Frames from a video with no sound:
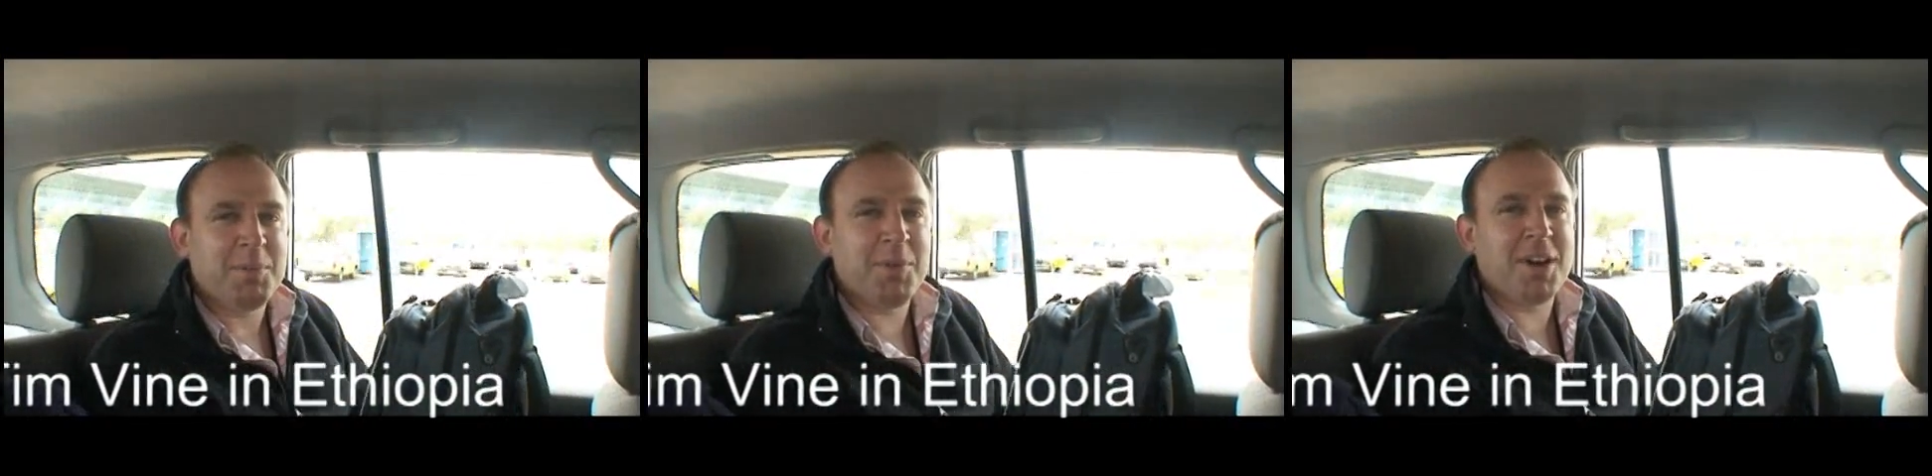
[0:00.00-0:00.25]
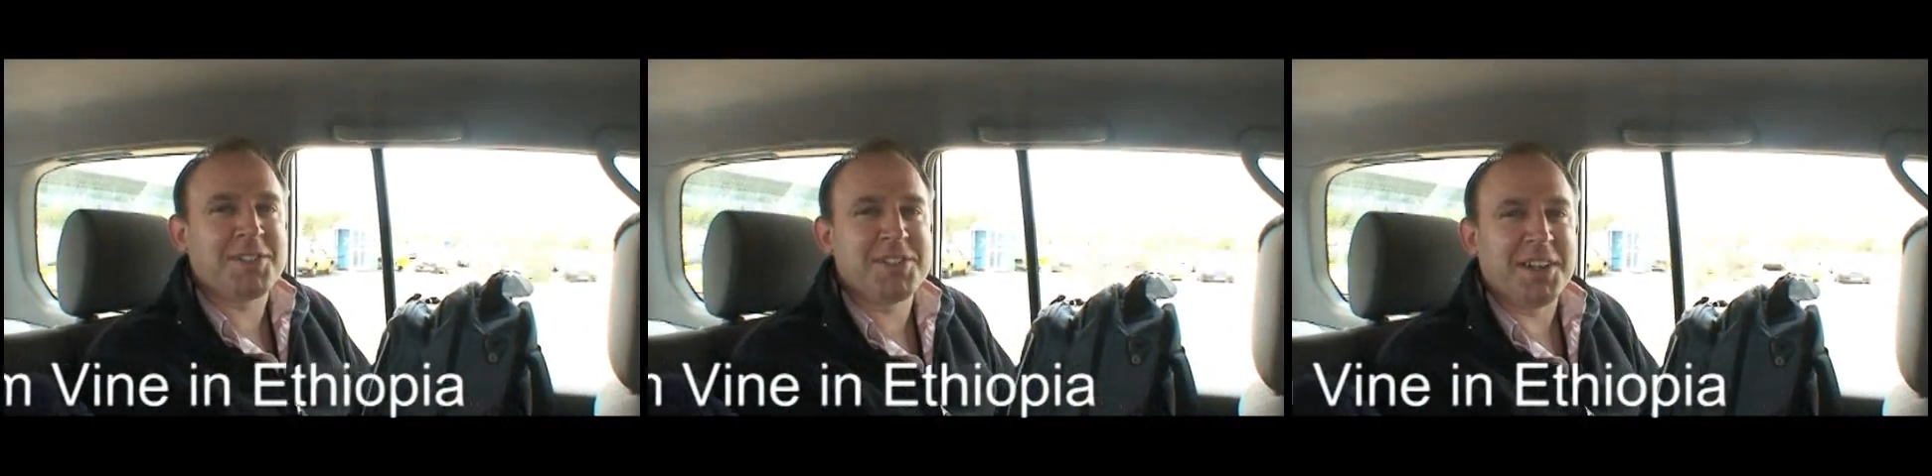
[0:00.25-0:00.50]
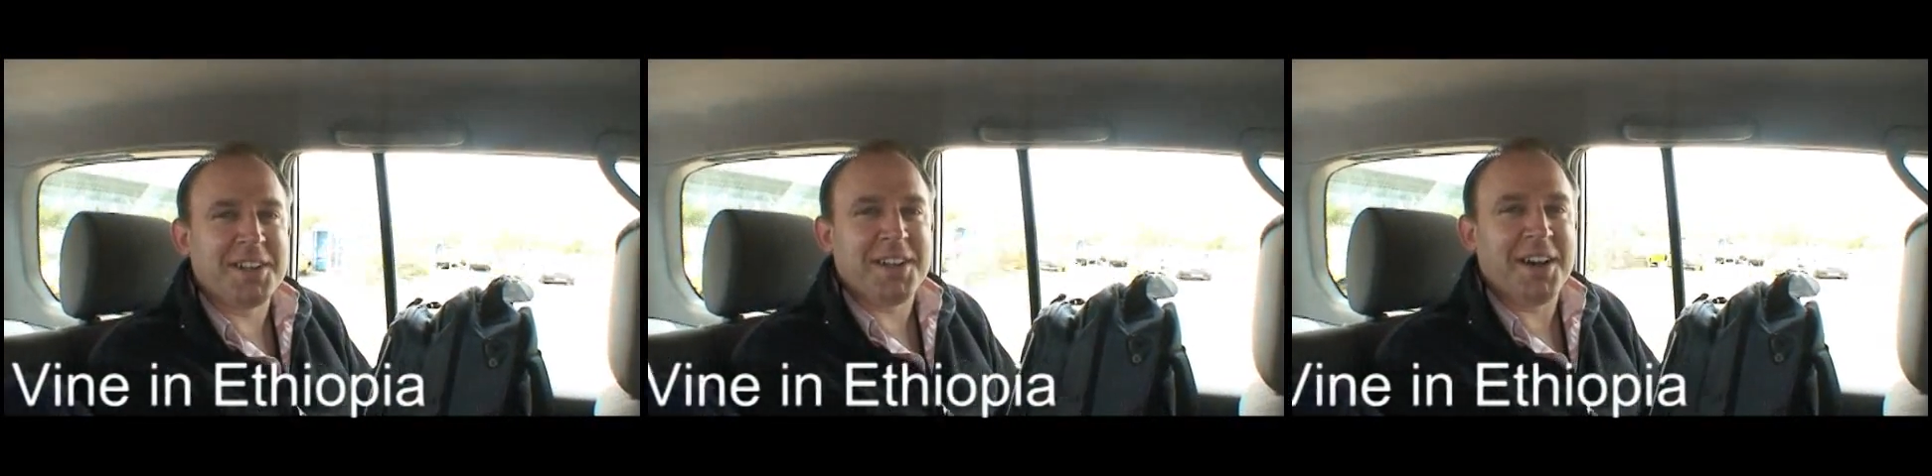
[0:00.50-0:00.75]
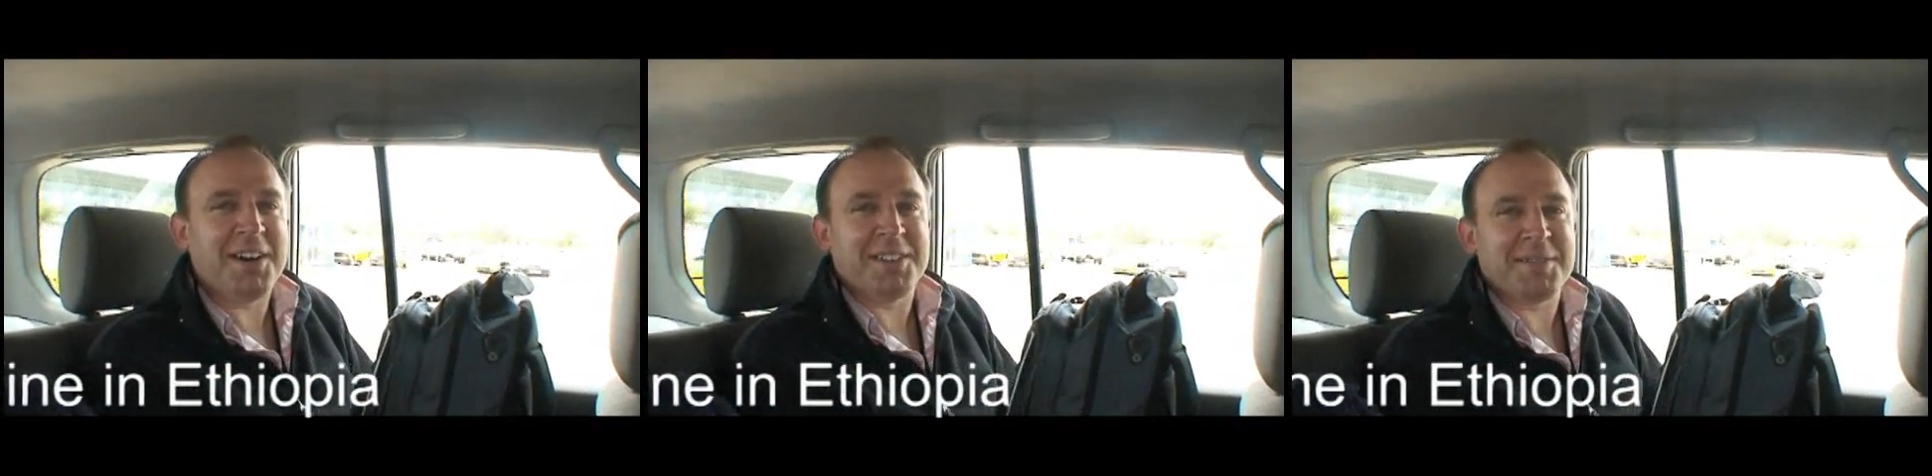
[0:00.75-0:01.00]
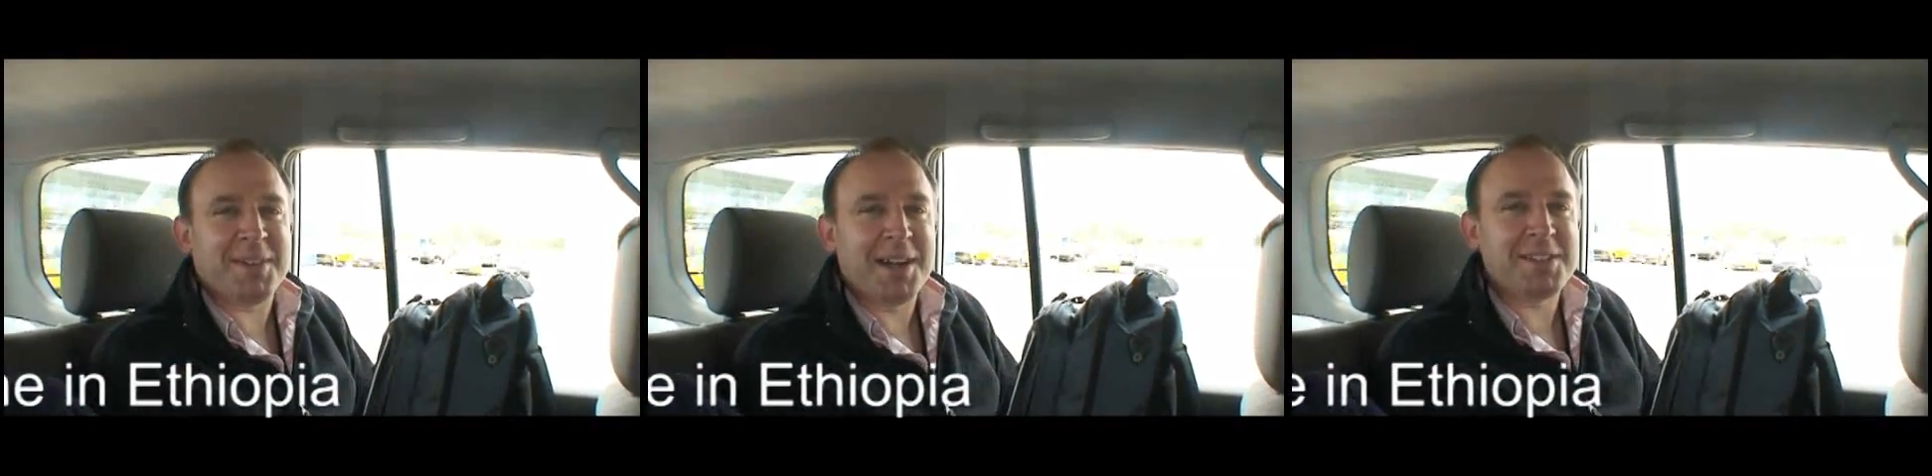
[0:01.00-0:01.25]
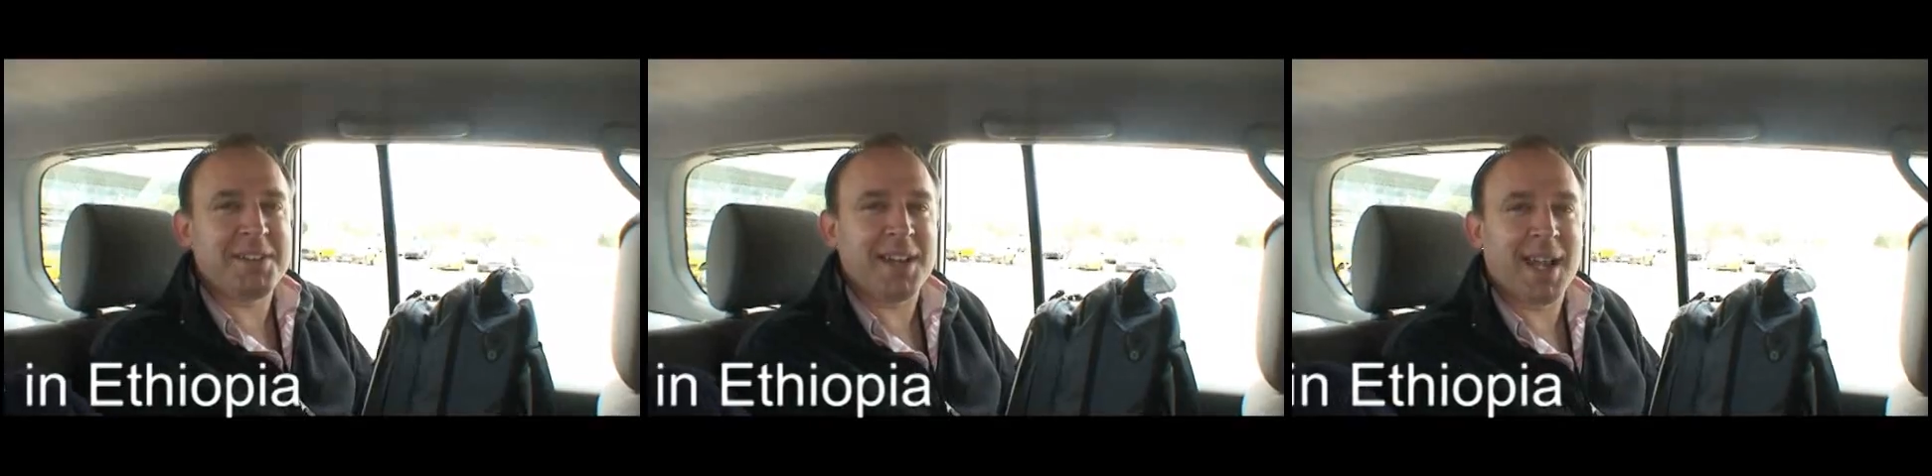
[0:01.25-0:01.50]
What on earth am
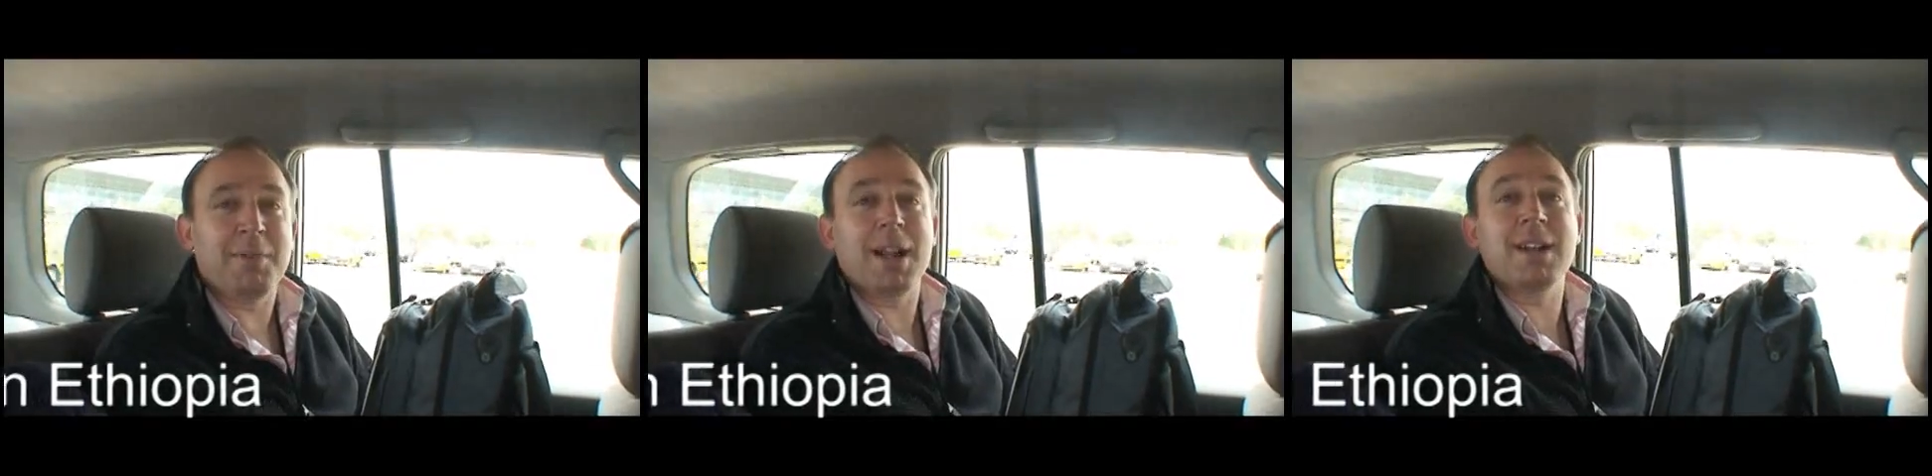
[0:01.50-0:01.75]
I doing here?